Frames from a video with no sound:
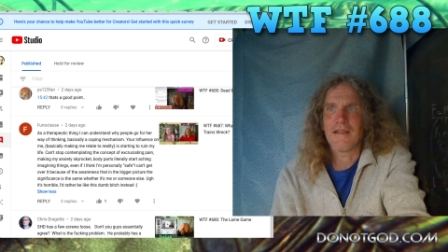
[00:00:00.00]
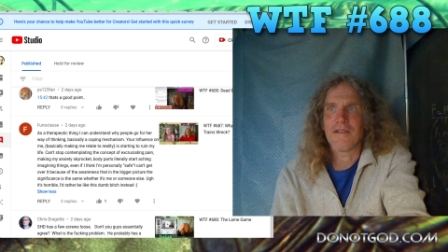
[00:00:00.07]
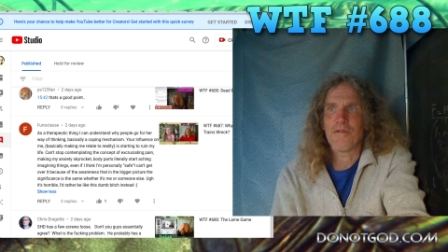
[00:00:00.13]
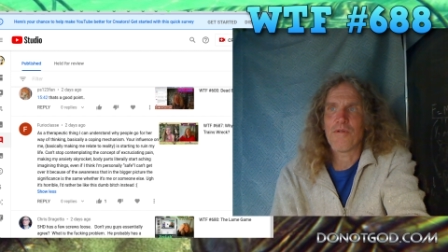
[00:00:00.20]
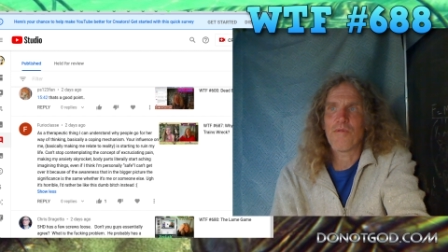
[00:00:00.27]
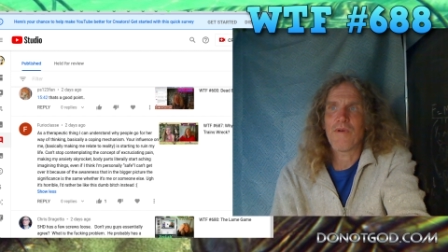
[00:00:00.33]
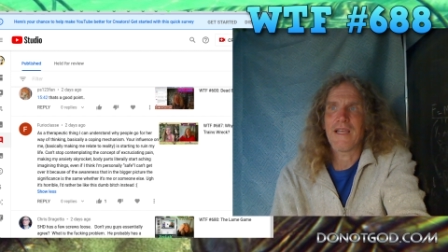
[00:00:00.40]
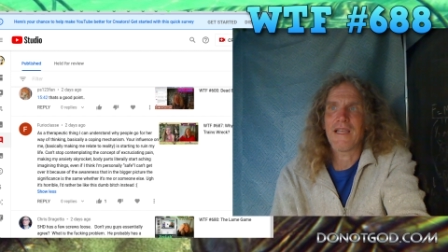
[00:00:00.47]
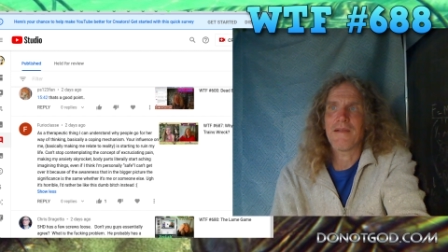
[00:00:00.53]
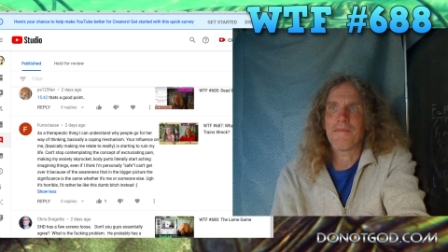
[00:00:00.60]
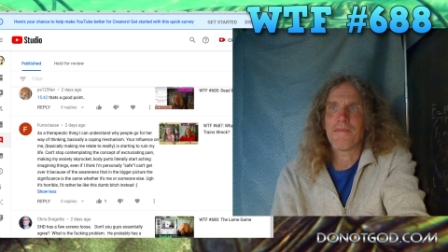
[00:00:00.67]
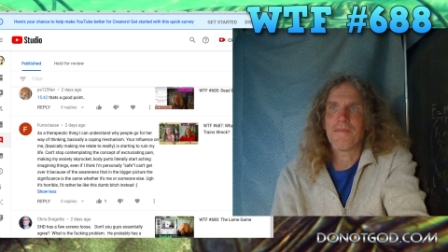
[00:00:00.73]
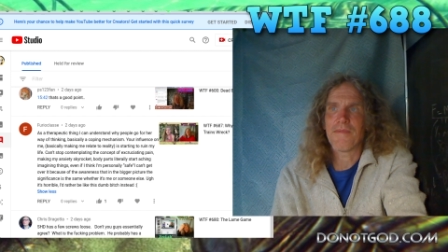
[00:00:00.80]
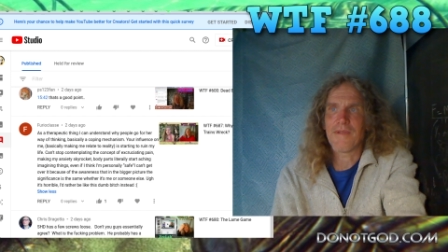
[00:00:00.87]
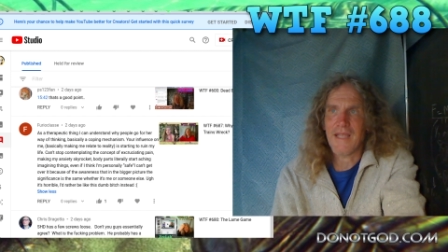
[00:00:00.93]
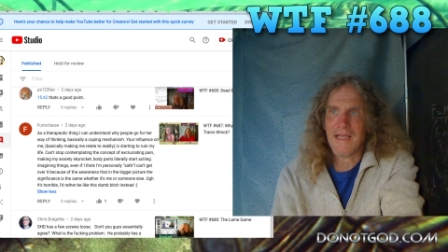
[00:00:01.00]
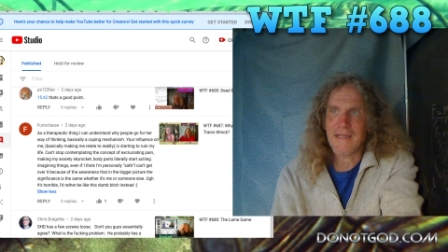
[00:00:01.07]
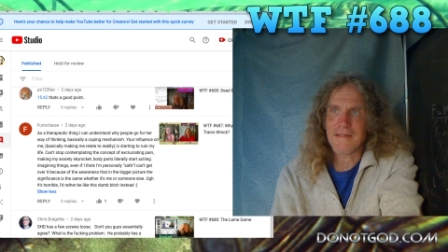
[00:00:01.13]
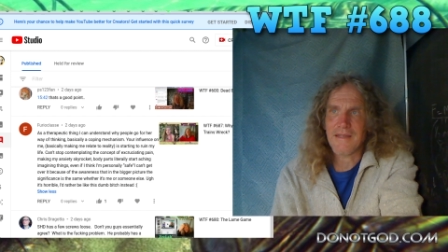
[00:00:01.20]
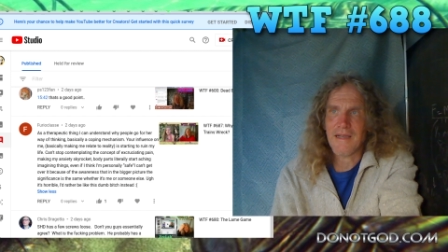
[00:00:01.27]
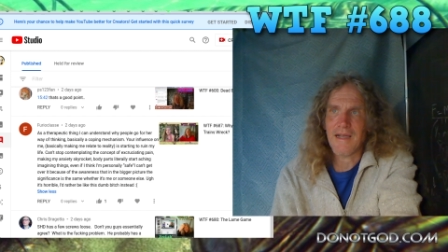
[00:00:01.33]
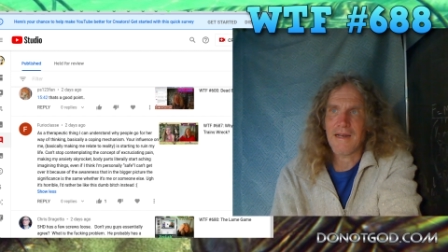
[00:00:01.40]
and the only way the
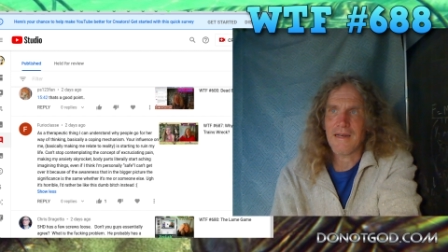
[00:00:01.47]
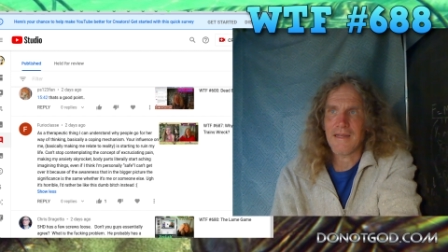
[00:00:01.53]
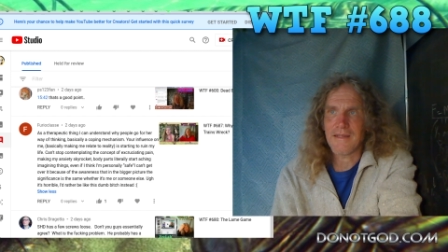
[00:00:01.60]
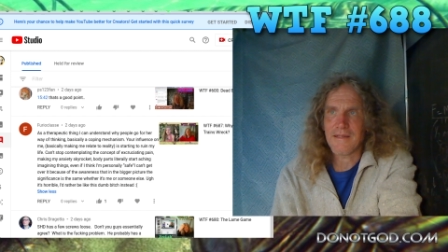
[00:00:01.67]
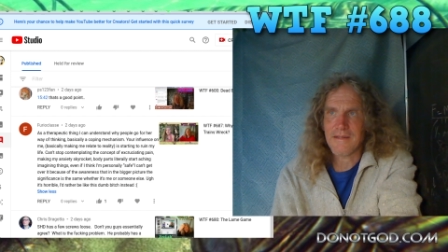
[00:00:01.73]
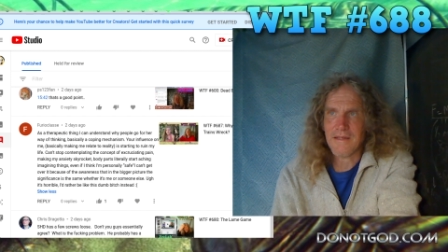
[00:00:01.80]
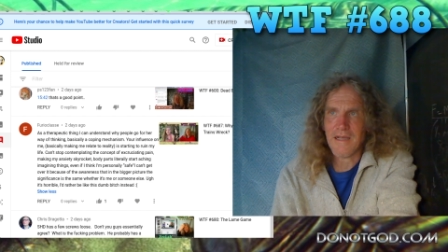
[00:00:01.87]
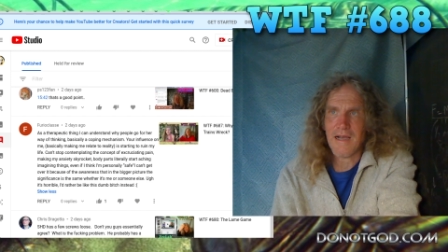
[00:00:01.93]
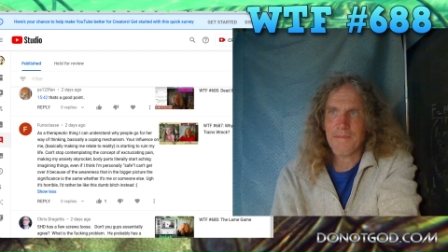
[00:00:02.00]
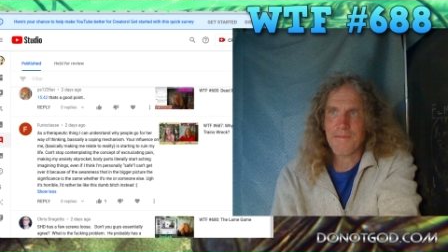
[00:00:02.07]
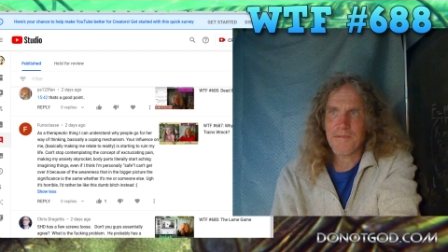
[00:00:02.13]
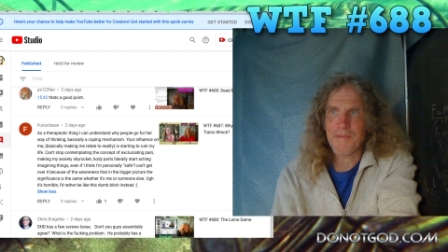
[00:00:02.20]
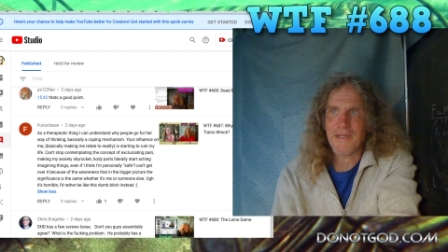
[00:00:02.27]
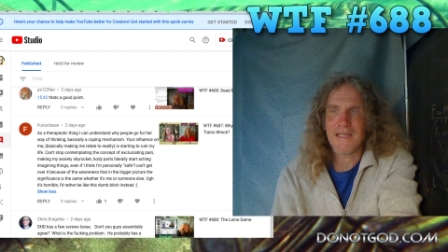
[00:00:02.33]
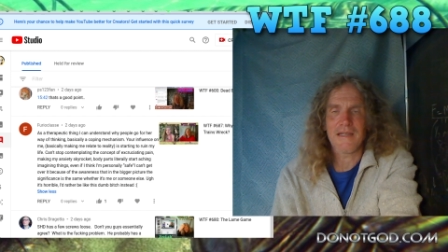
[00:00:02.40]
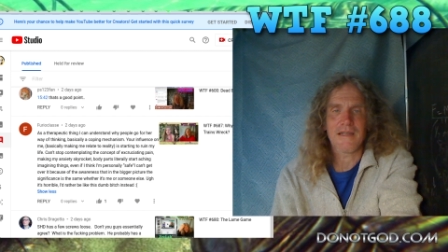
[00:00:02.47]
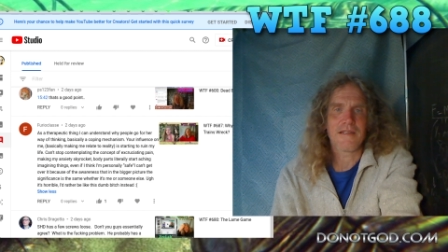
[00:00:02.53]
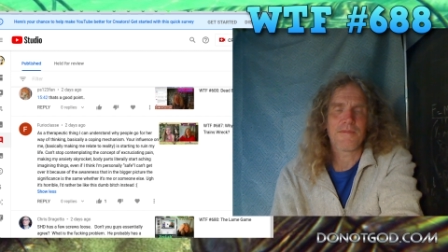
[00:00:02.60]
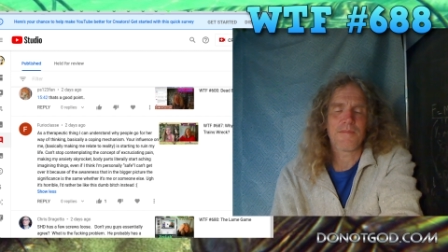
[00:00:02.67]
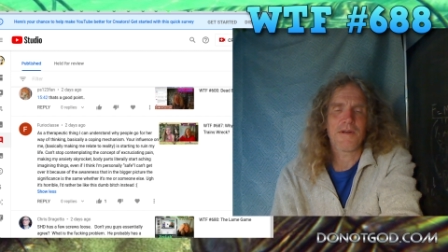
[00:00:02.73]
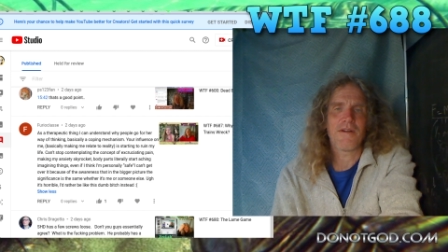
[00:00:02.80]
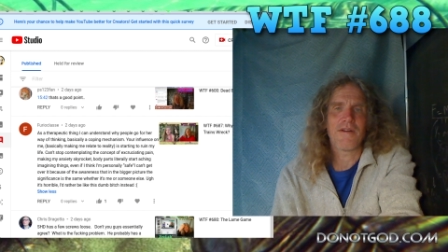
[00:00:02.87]
anxiety stops being
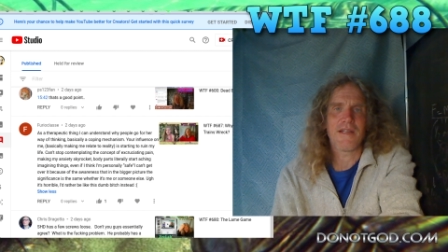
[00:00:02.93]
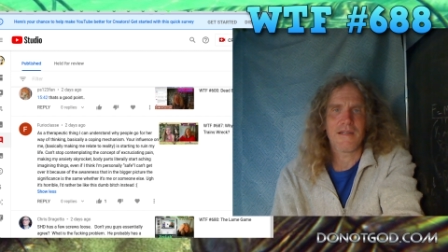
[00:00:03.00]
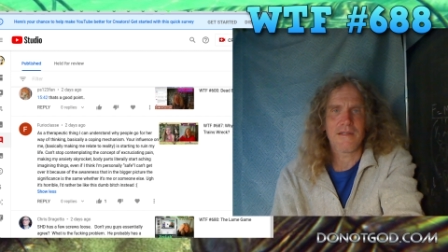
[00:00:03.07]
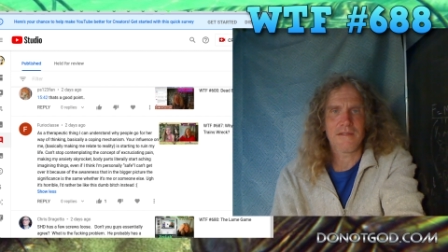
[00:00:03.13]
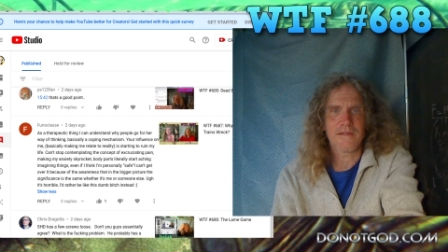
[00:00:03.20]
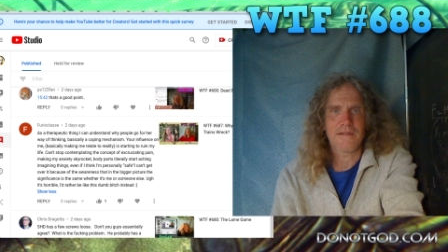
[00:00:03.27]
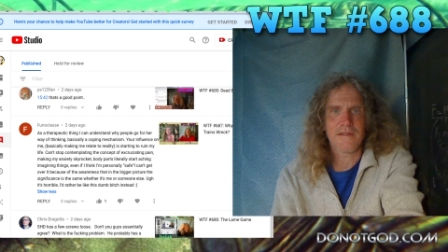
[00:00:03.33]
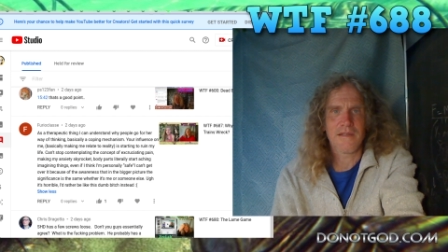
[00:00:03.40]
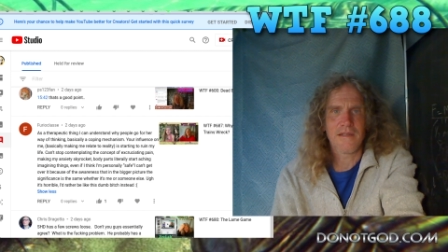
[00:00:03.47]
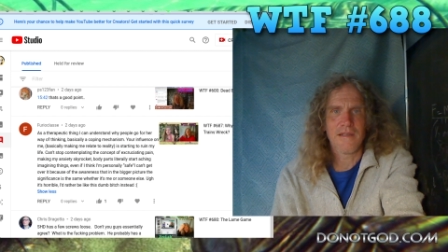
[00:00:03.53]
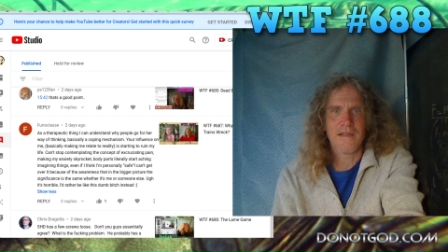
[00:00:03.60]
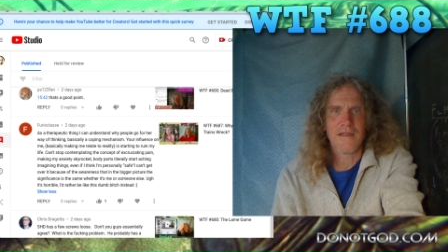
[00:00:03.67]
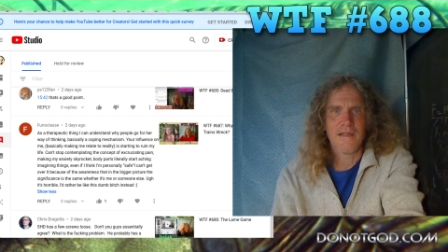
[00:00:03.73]
experienced